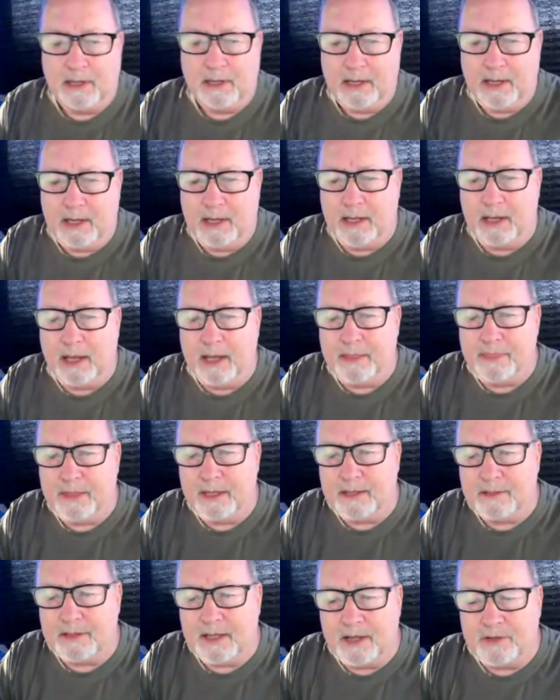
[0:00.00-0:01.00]
And I
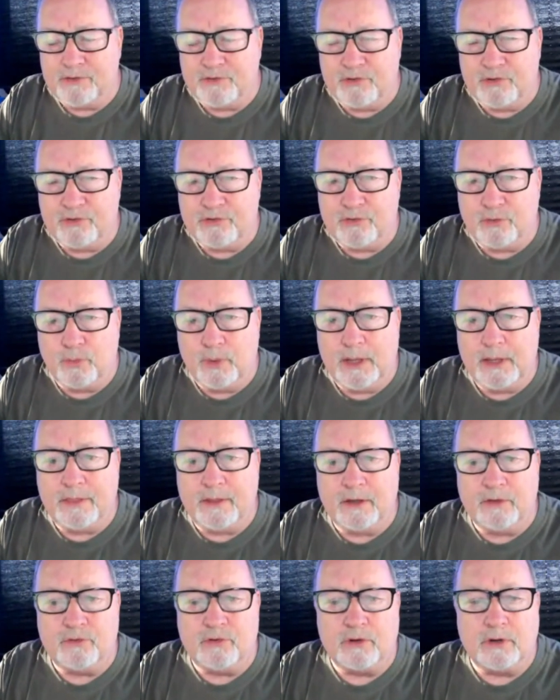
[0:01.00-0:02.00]
think that's just the way
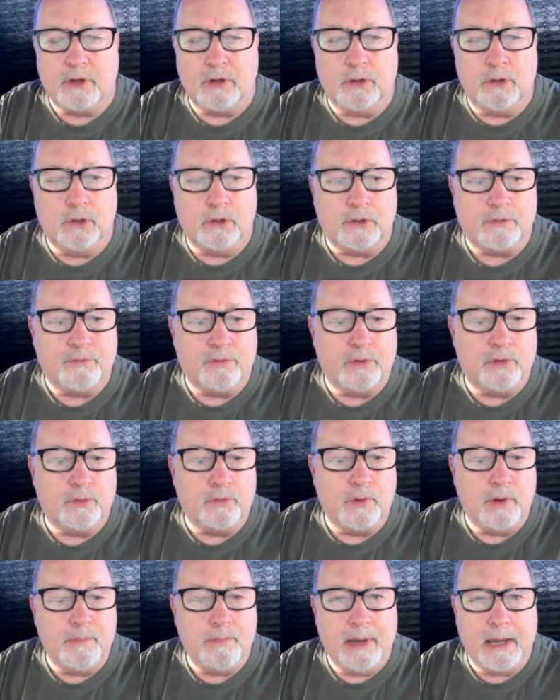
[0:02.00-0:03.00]
things are going to look for the
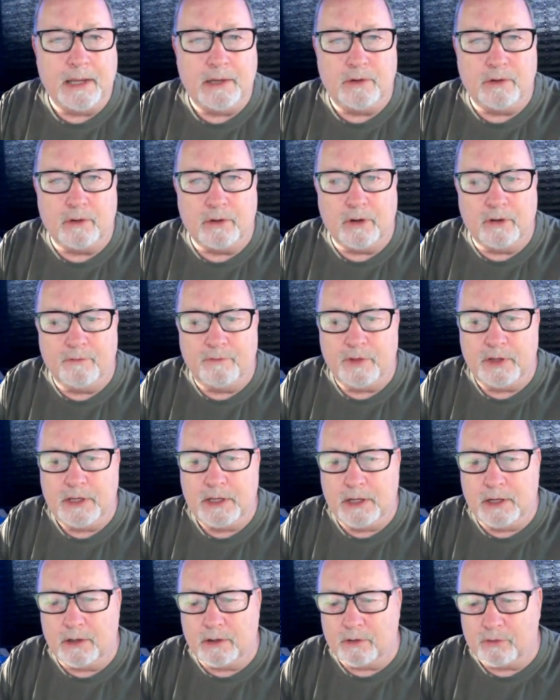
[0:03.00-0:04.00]
remainder of the
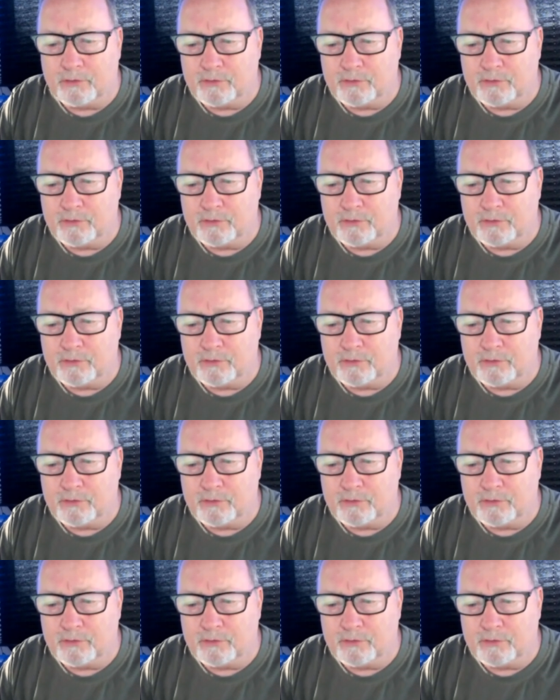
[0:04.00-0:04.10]
year.